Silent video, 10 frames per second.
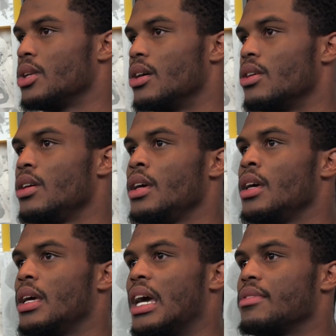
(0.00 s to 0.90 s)
You know,
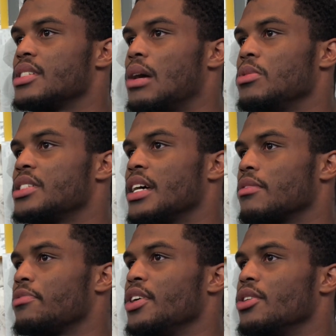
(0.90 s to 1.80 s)
every time we take
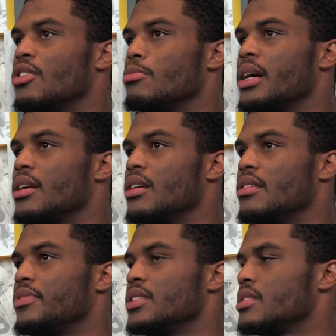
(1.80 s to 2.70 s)
the field, no matter
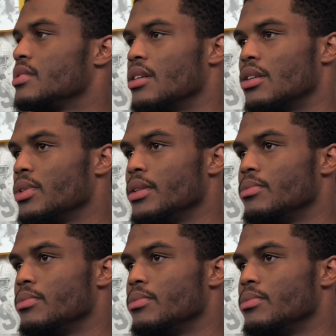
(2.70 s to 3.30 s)
if it's, you know,